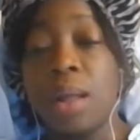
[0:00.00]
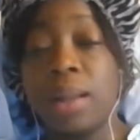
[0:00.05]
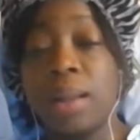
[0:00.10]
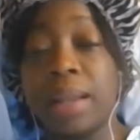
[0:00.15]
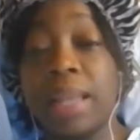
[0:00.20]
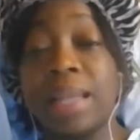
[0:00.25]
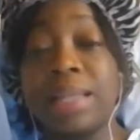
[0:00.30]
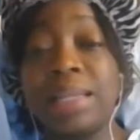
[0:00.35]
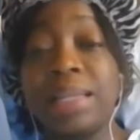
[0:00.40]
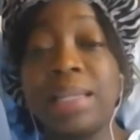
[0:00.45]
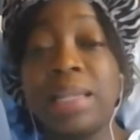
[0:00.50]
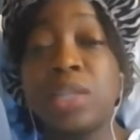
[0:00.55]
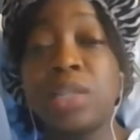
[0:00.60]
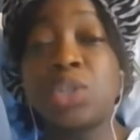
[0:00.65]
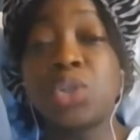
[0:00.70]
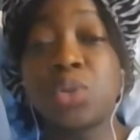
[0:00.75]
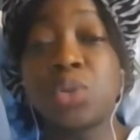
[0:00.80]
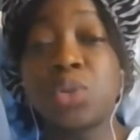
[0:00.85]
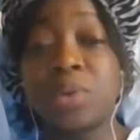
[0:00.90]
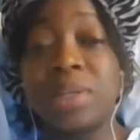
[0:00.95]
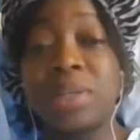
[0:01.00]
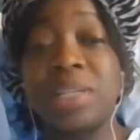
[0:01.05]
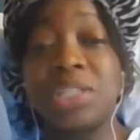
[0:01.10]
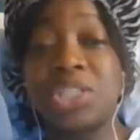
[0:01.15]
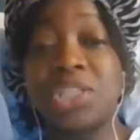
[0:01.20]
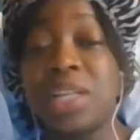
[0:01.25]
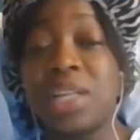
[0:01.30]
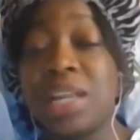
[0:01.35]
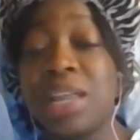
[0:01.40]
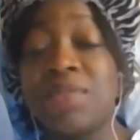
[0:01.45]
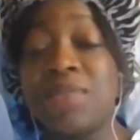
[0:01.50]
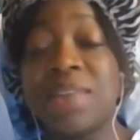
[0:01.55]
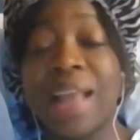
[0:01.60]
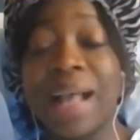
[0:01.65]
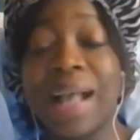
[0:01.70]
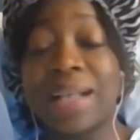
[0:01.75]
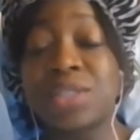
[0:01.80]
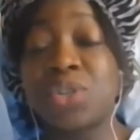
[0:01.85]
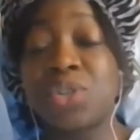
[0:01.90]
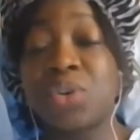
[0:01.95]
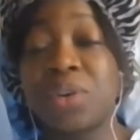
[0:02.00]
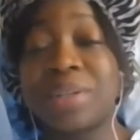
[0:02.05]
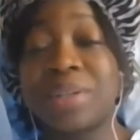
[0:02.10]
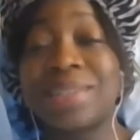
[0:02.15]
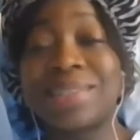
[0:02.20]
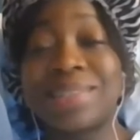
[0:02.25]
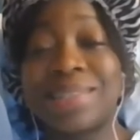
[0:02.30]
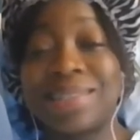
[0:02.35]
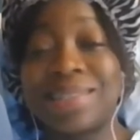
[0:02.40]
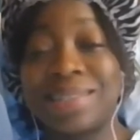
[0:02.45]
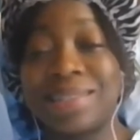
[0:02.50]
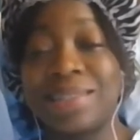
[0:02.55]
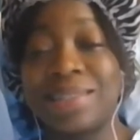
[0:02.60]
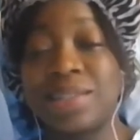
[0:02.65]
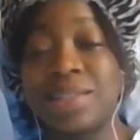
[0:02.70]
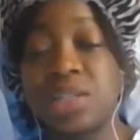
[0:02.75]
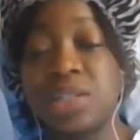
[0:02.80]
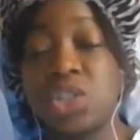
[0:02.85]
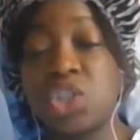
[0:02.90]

like, literally, she didn't even ask her assistant.